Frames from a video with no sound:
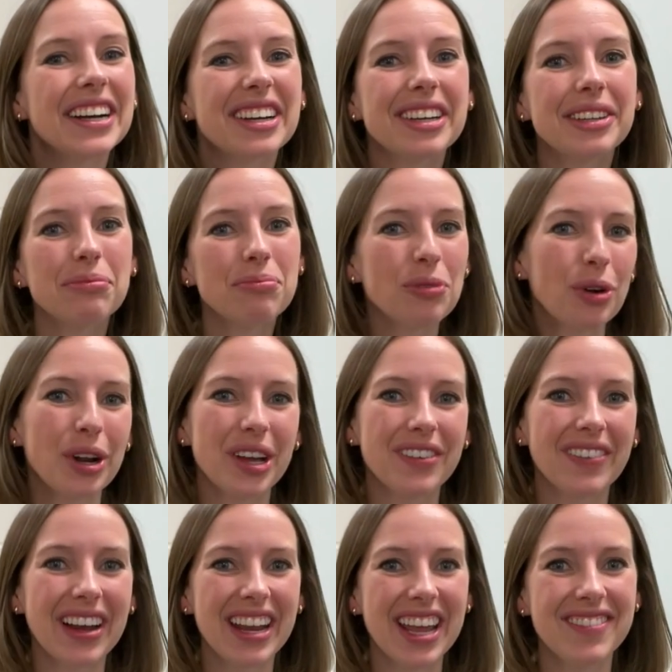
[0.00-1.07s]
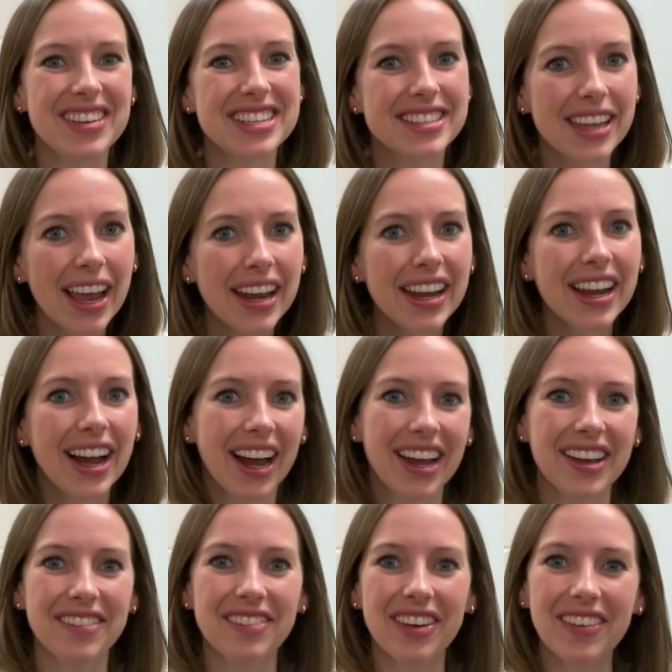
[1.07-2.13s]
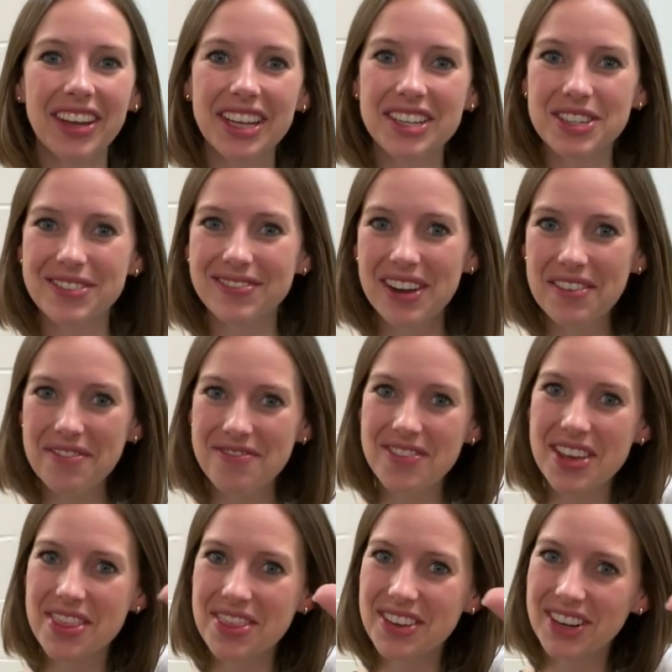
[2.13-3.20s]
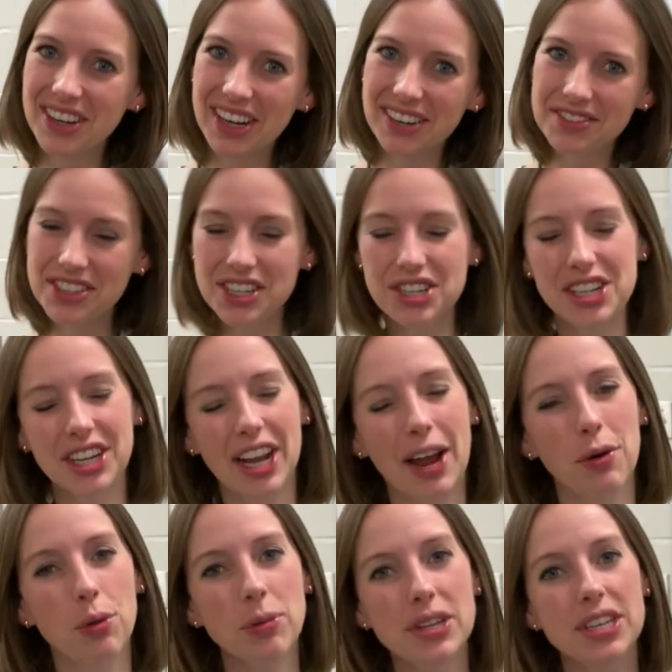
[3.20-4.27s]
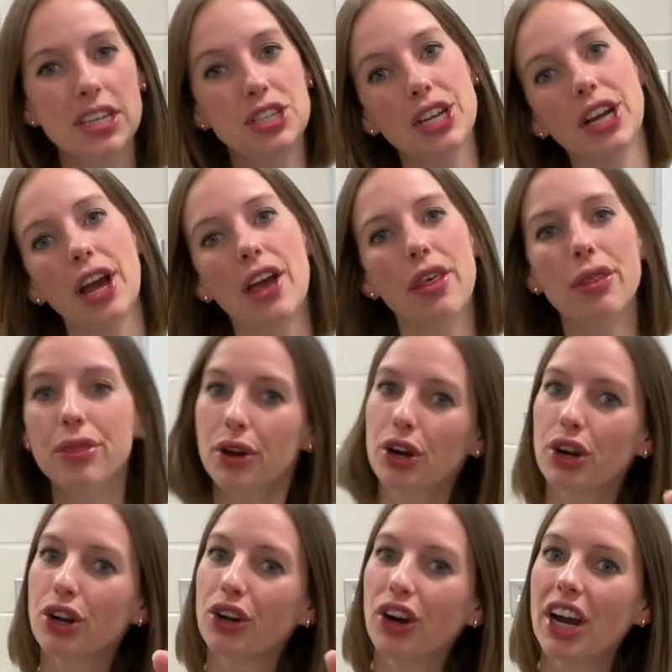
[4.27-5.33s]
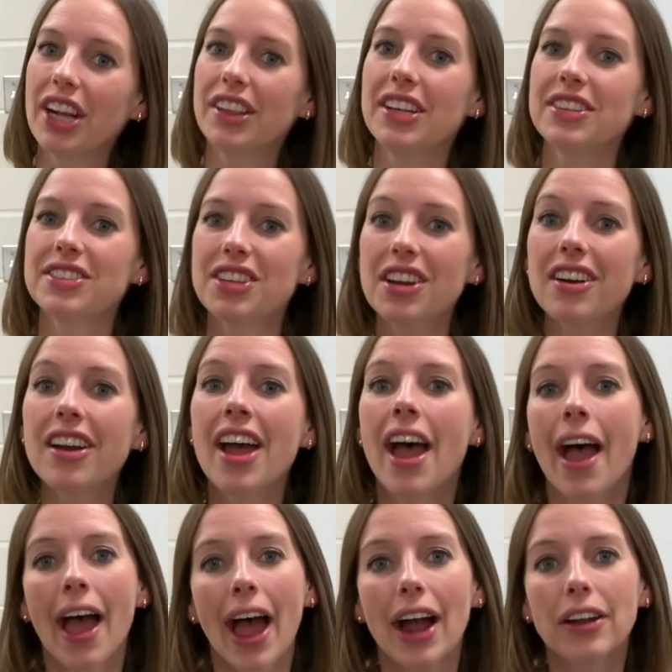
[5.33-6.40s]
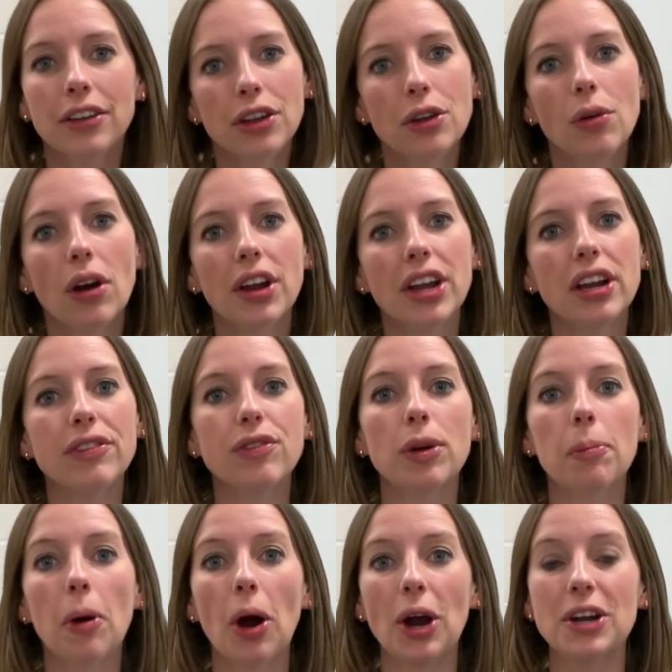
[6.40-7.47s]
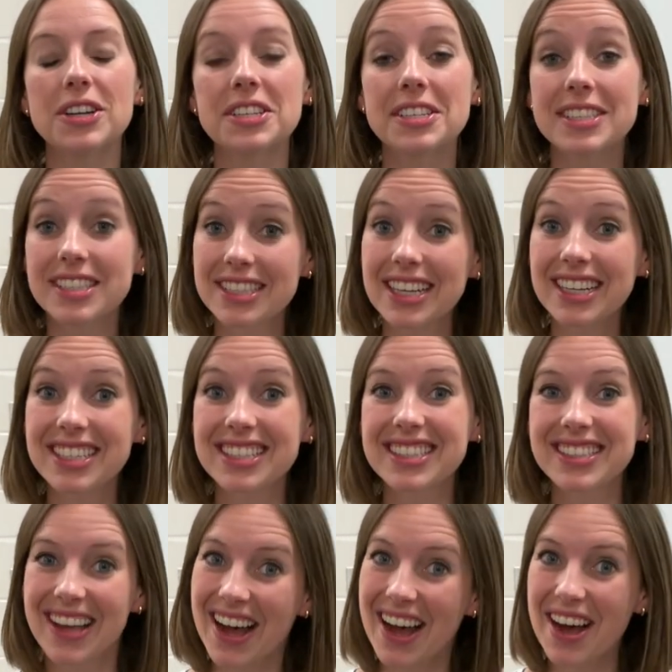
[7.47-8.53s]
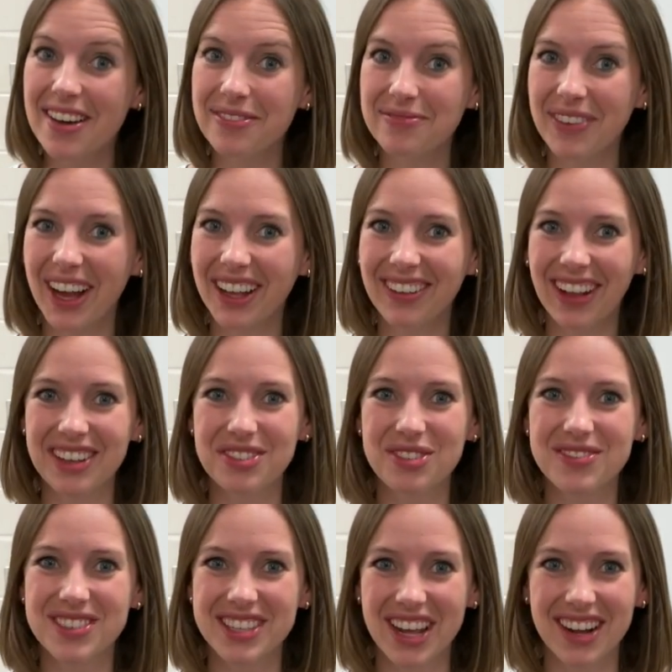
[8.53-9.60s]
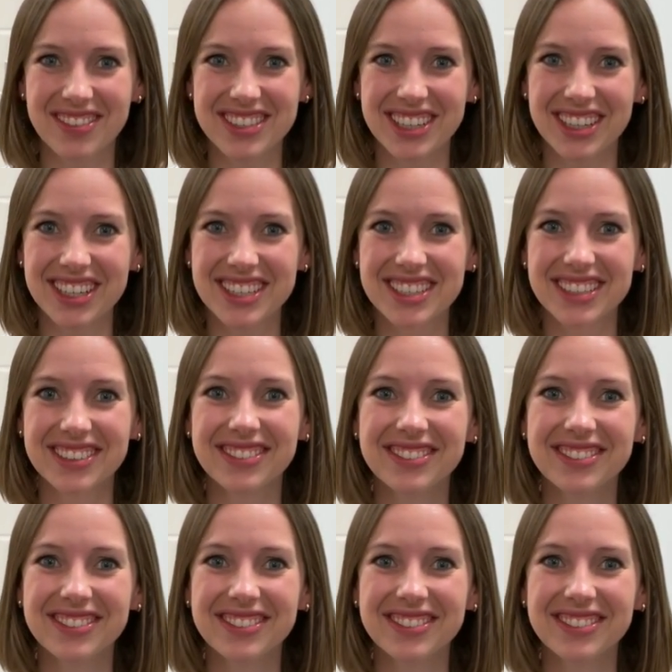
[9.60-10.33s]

Good morning, my name is Katie. I am going into my fifth year of teaching. I will be teaching third grade this year, and you are here for part six of my classroom setup series.